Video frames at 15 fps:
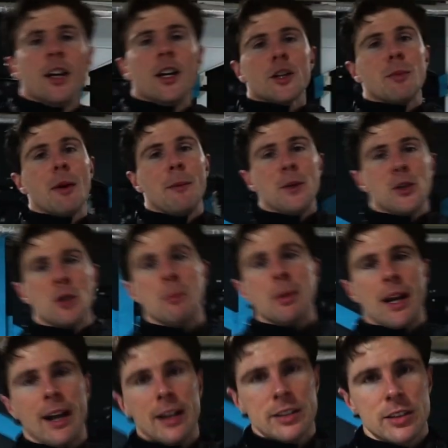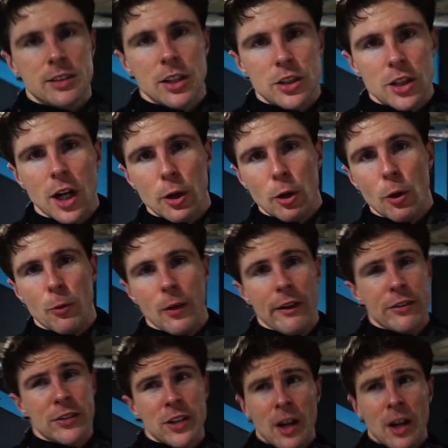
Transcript: Smith machine press to start off with.